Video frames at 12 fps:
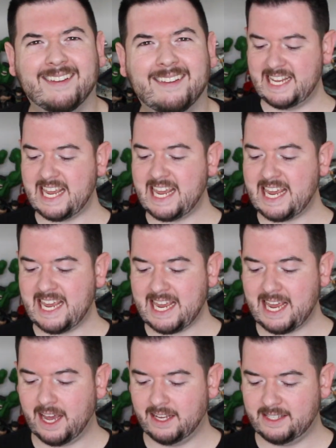
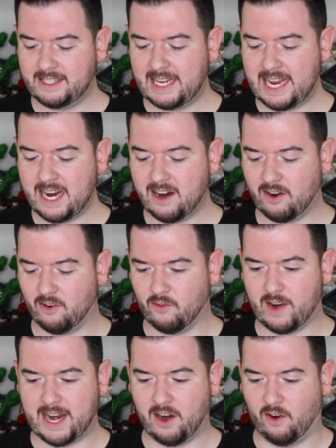
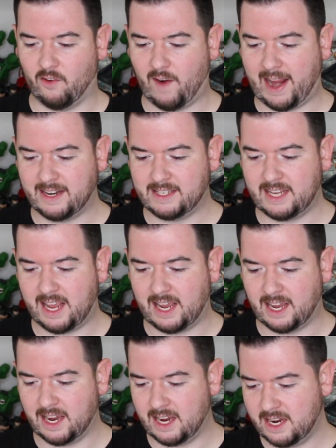
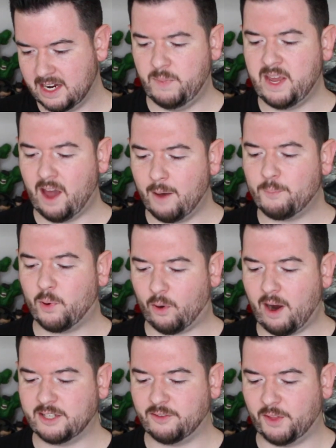Deteriorating. Become
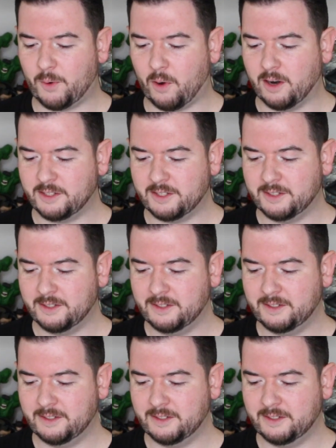progressively worse.